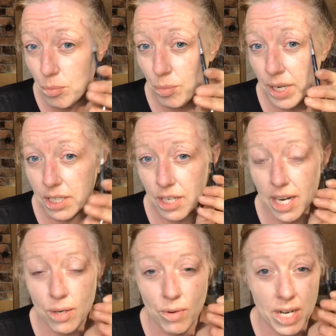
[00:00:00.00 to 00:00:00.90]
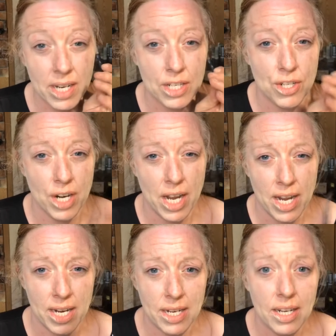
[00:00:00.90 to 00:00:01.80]
But you kind of want to get your
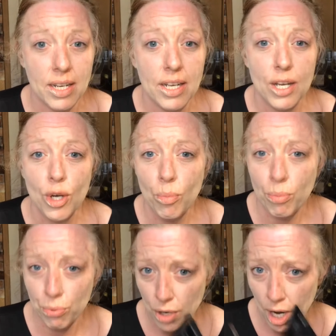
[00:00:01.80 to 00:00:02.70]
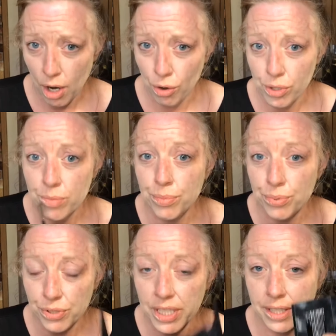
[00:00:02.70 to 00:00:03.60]
eyebrow
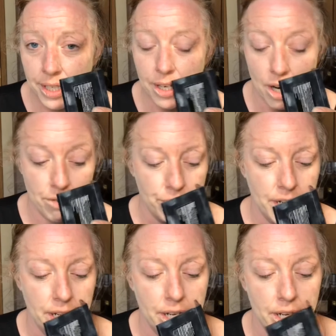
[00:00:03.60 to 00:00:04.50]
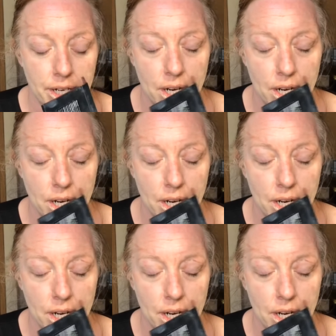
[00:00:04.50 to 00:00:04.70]
completely covered in,